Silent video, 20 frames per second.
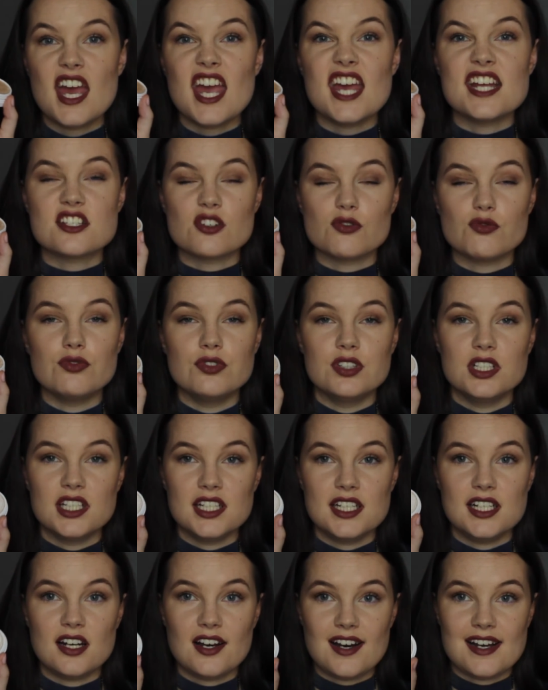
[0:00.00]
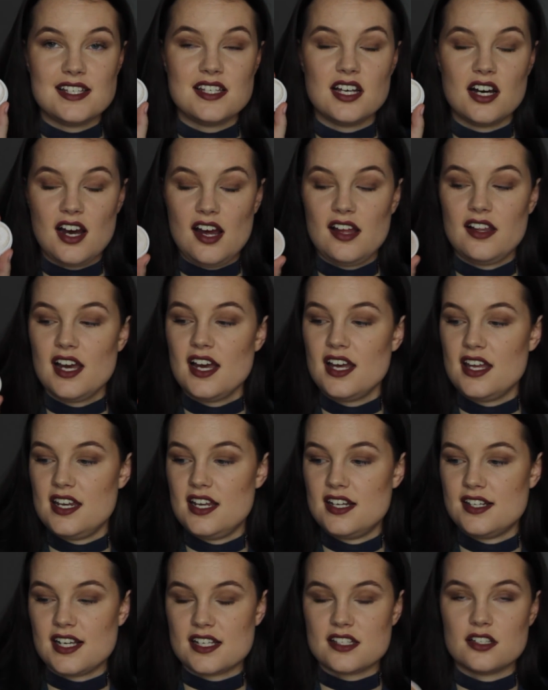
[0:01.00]
it's a really nice highlight
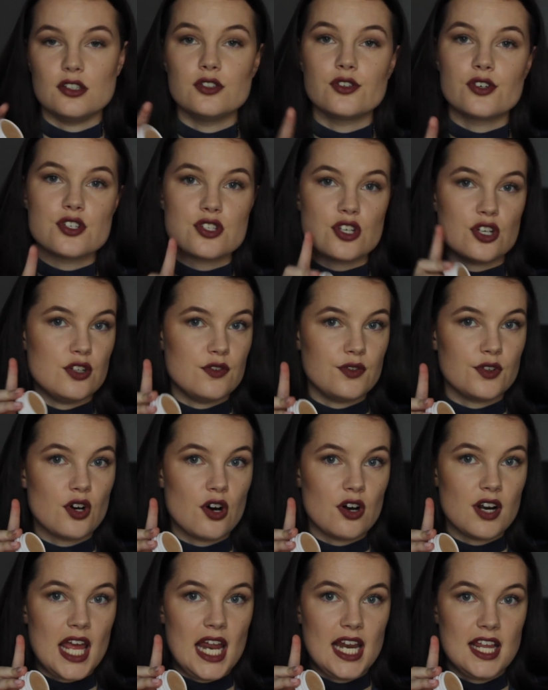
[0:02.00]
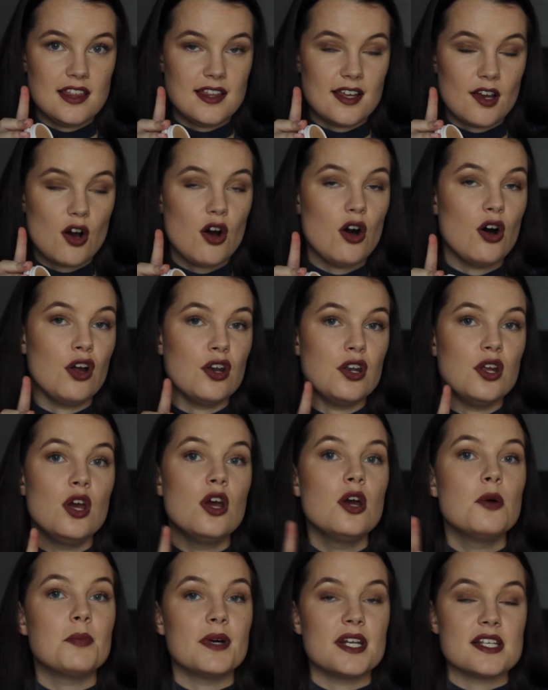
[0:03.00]
and it doesn't look as though you've got anything on,
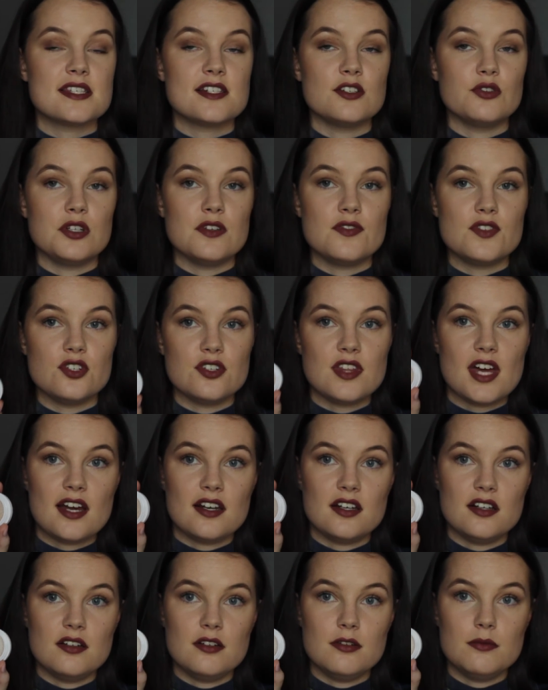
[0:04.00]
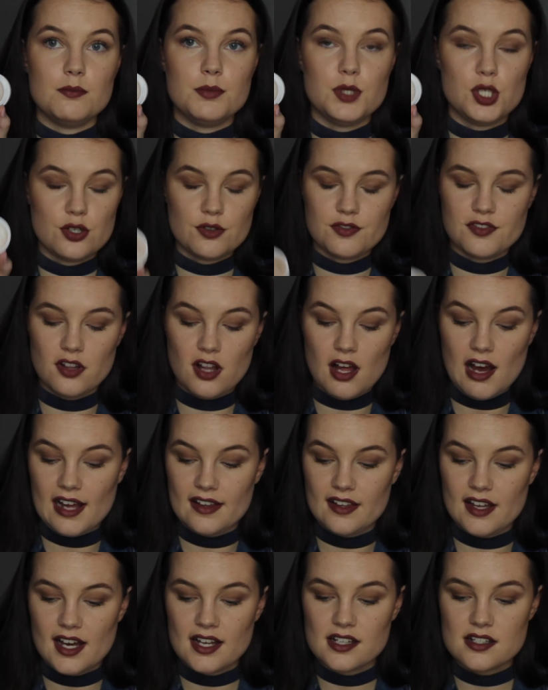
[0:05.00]
but it still gives you that beautiful
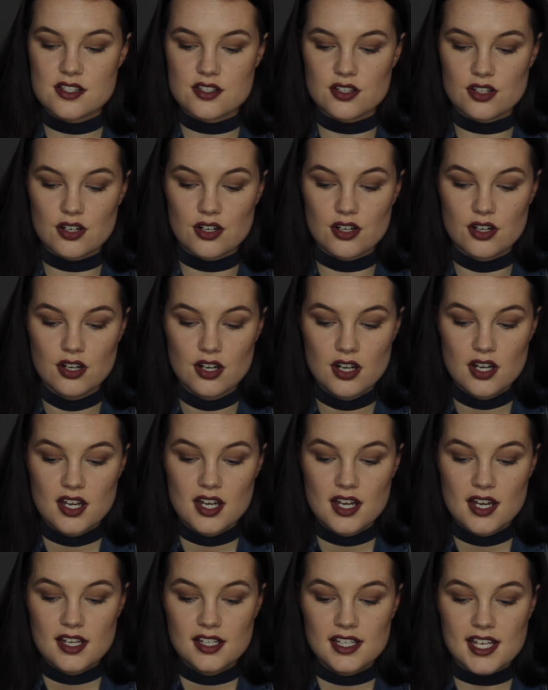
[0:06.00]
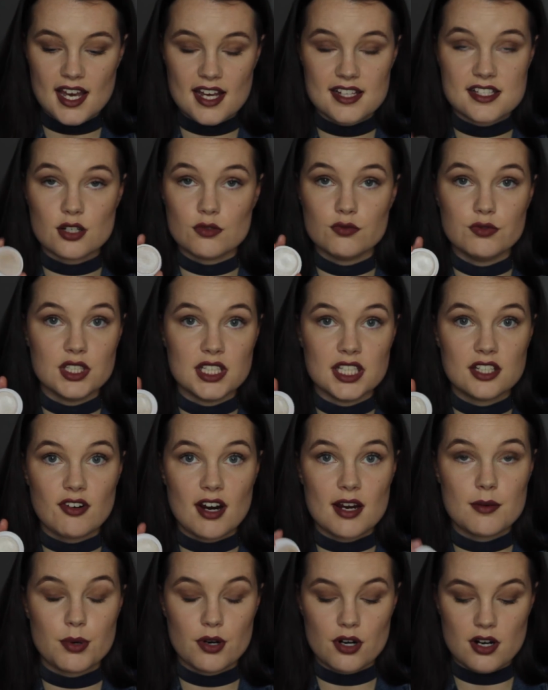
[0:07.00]
highlight. So yeah, it's a really
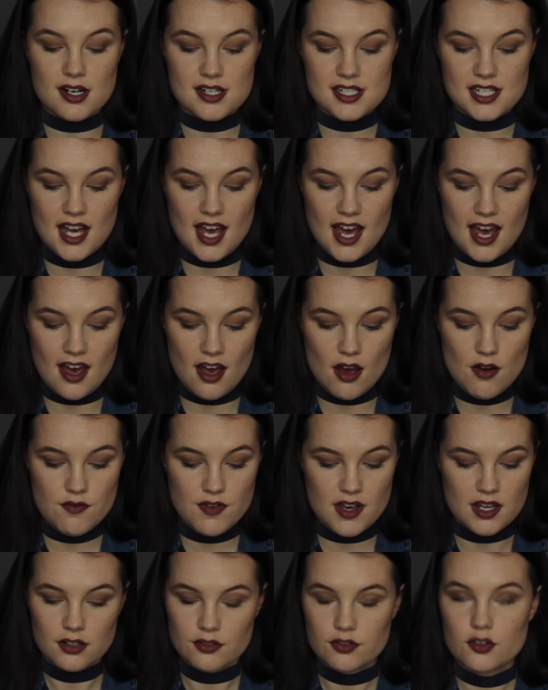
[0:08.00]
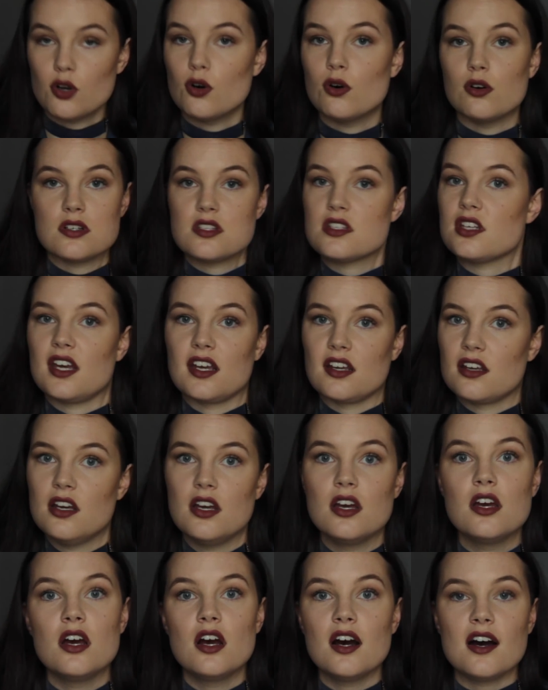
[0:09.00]
great product to have. And of course, like
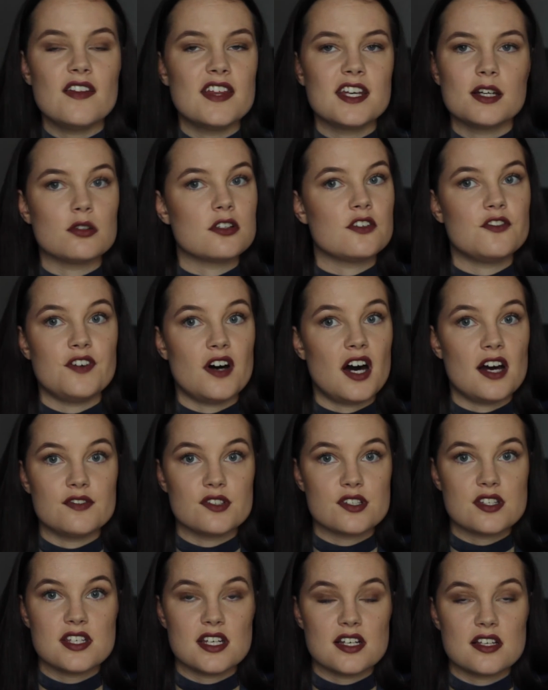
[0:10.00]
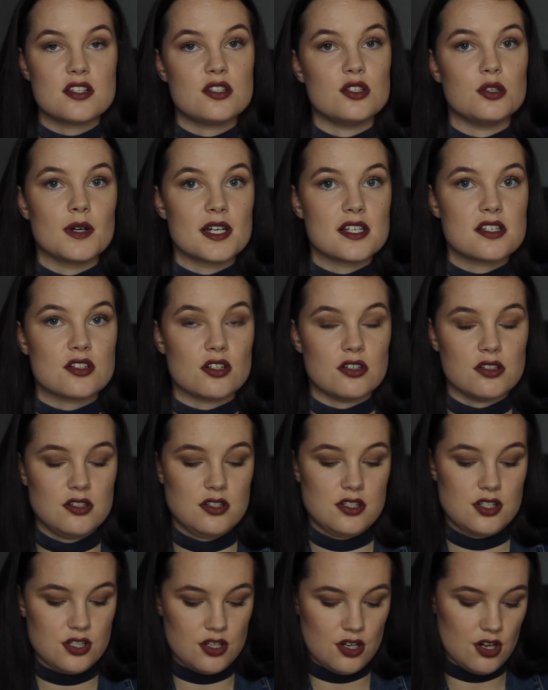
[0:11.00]
I think it was $5 or $6
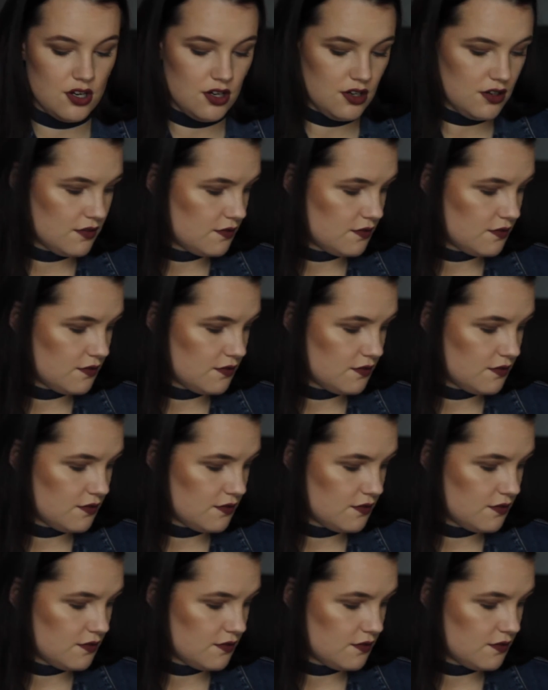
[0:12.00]
US, so